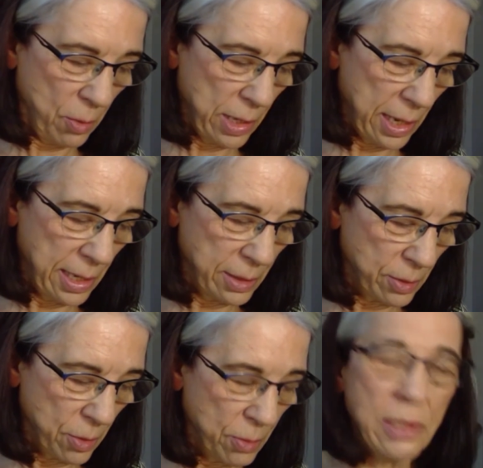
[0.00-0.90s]
Okay,
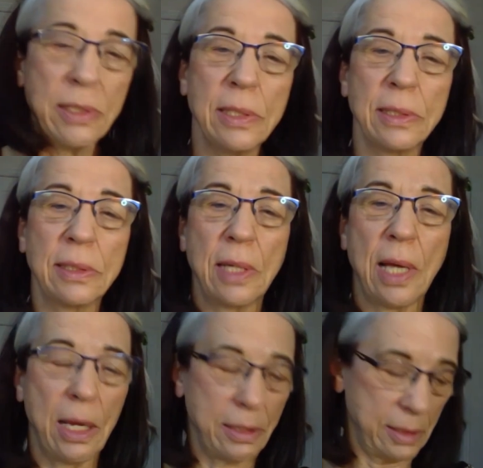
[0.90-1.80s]
so this is
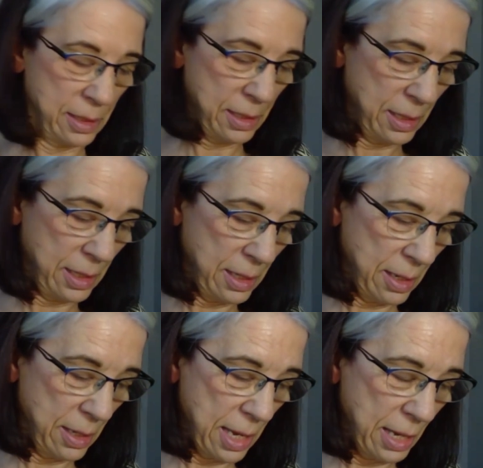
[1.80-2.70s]
that
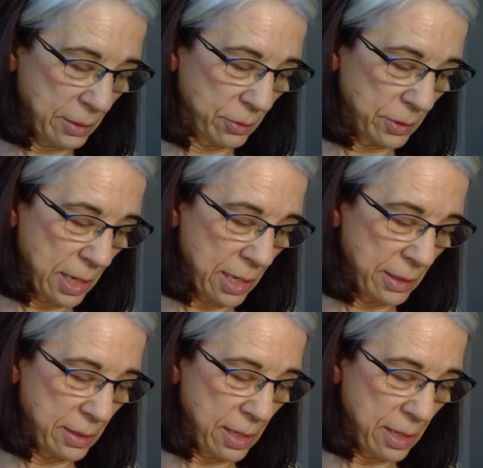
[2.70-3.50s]
exercise.